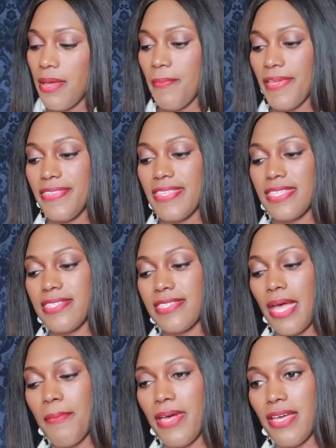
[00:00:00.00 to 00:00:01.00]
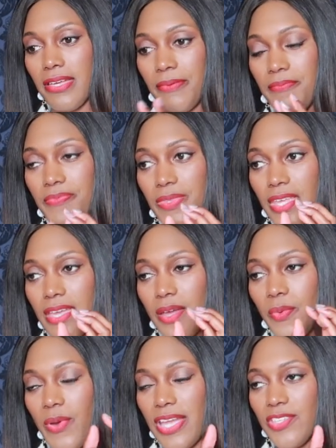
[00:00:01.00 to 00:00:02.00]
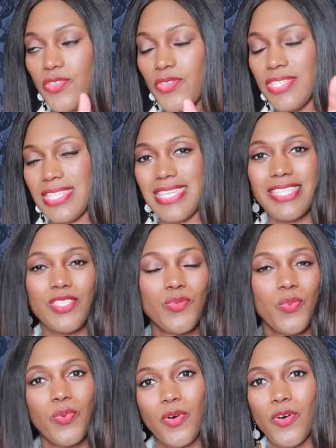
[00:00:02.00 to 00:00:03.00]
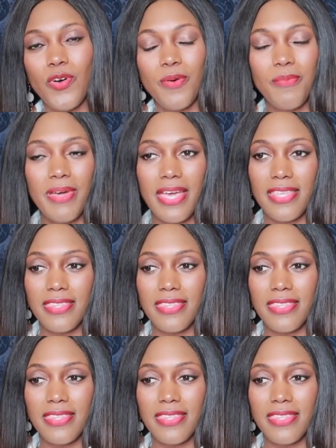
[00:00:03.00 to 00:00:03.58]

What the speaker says: But in the summer, when your skin is warm,